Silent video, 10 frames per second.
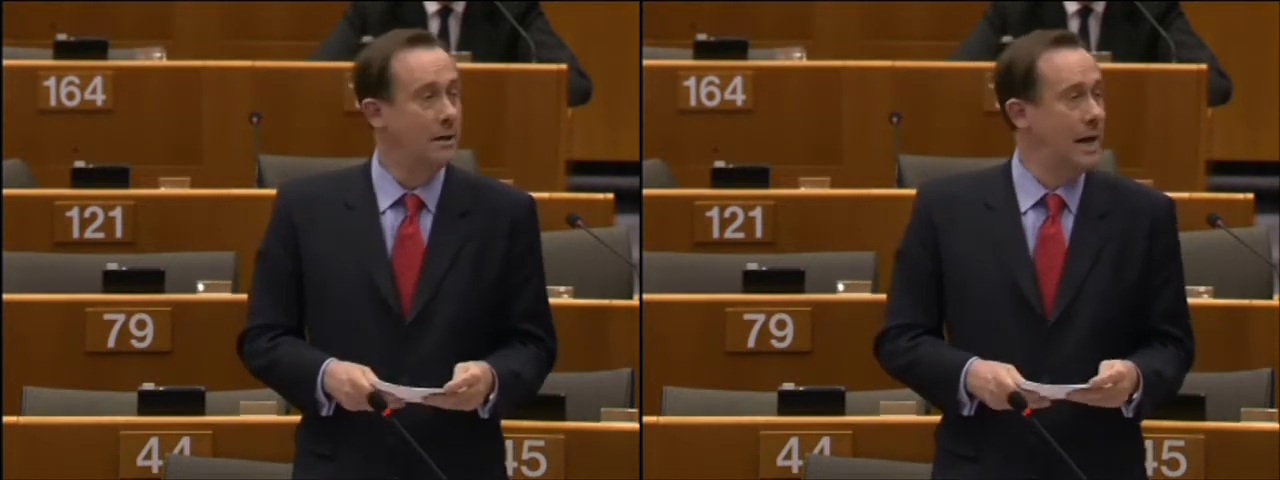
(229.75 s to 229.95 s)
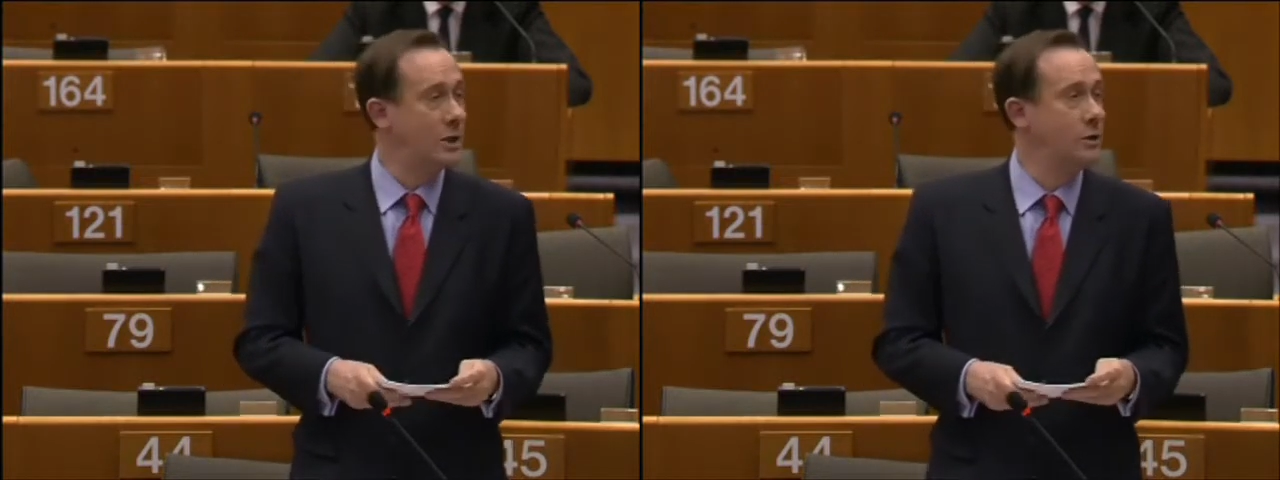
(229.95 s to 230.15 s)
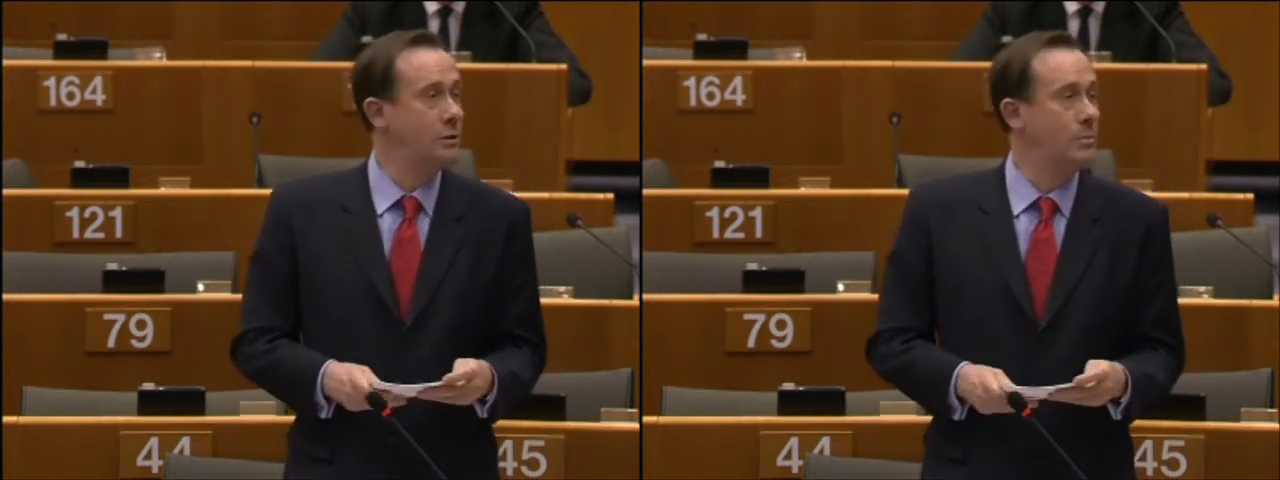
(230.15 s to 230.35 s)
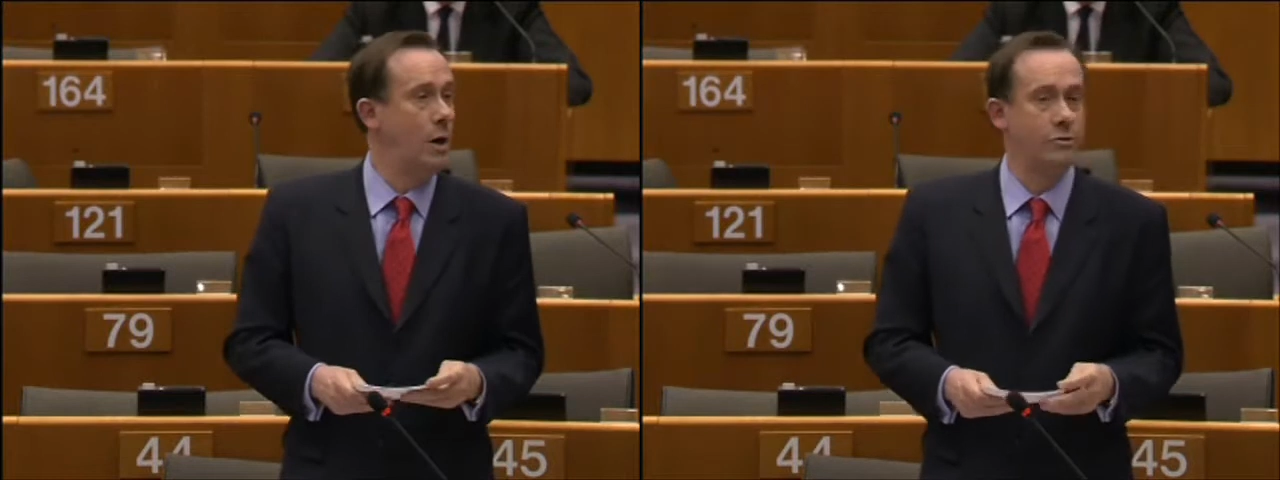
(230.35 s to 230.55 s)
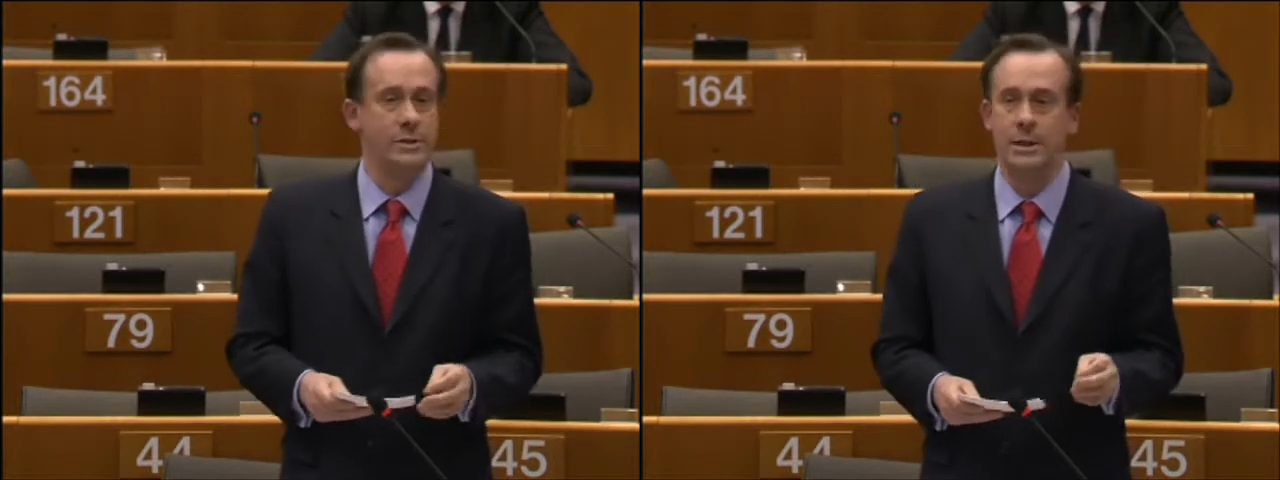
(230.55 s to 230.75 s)
national
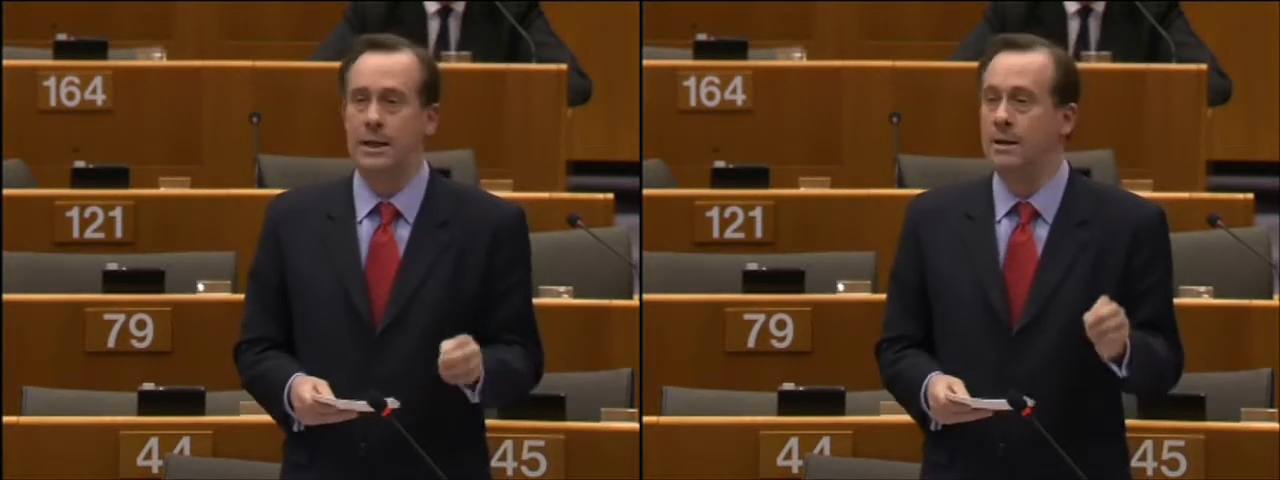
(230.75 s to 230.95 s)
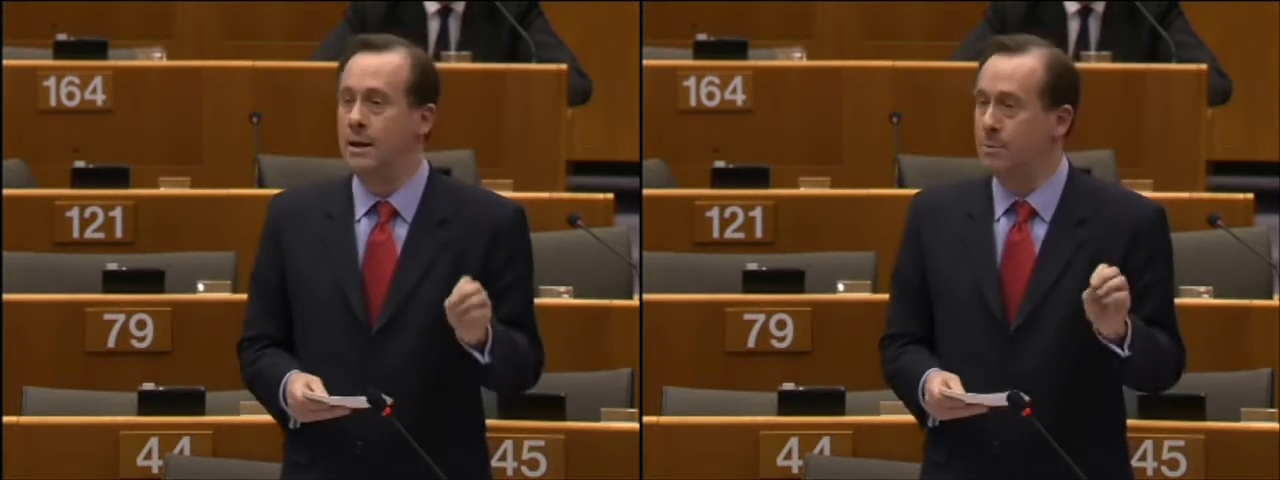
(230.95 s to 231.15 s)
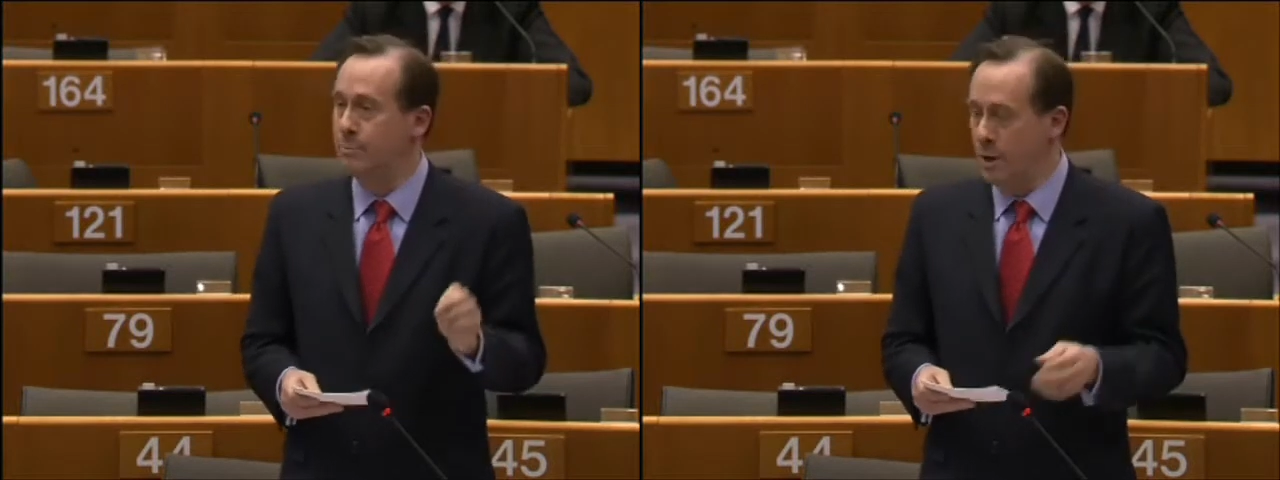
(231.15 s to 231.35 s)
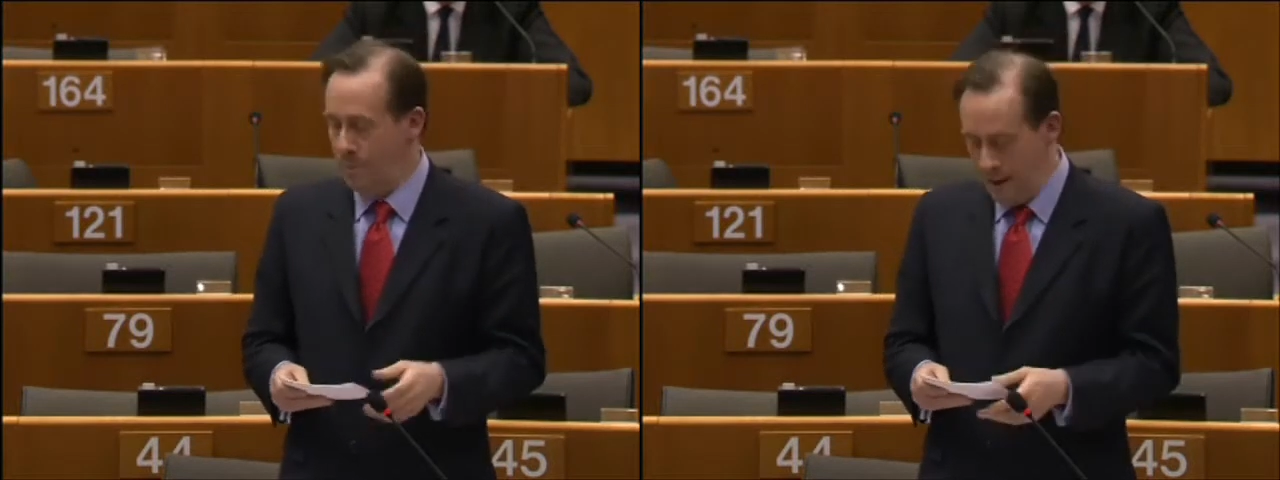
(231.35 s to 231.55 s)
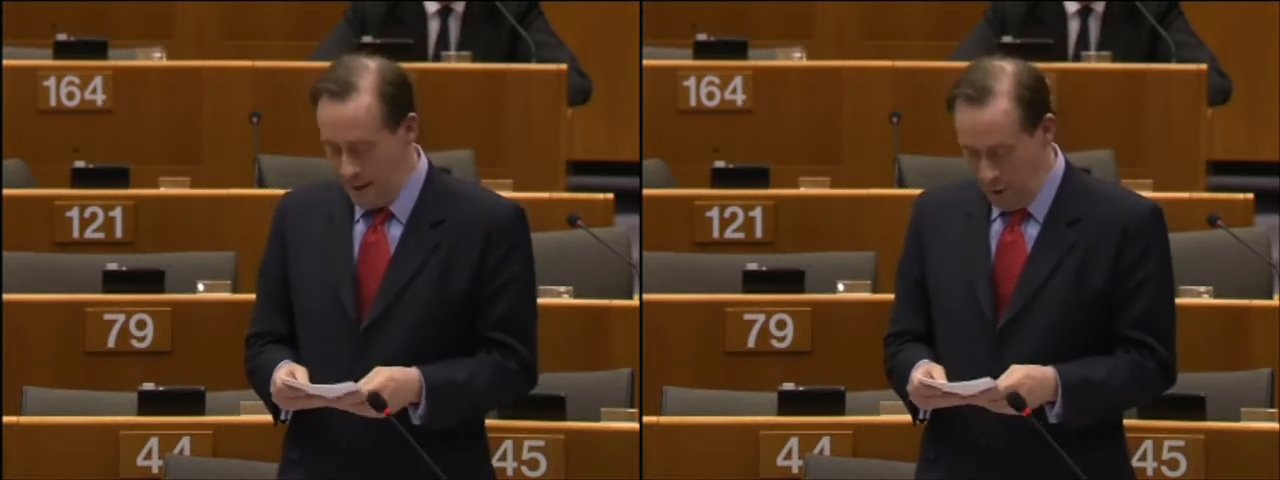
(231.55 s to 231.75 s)
democracy and
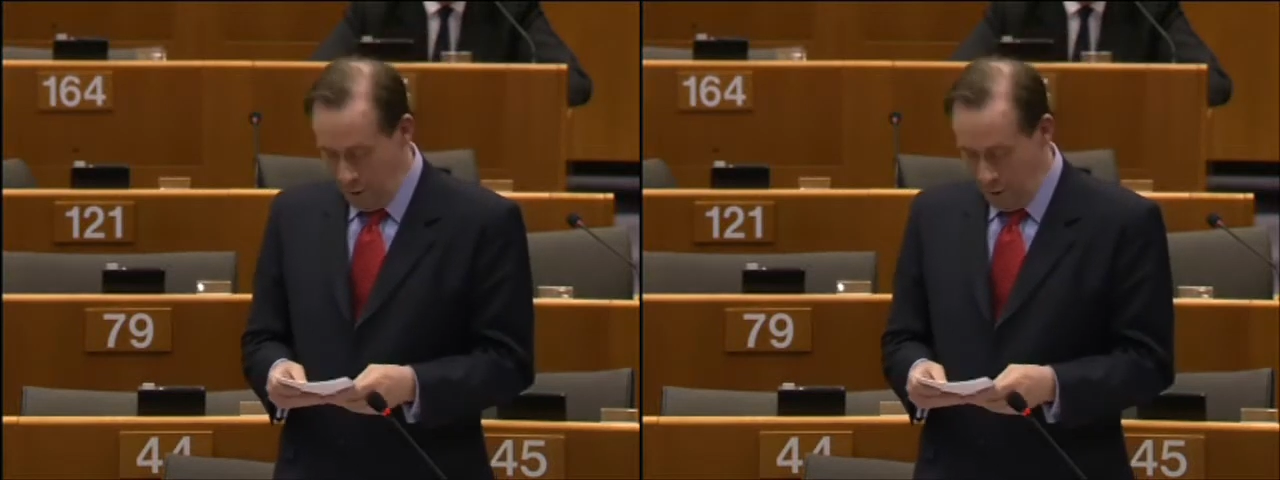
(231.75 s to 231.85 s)
proper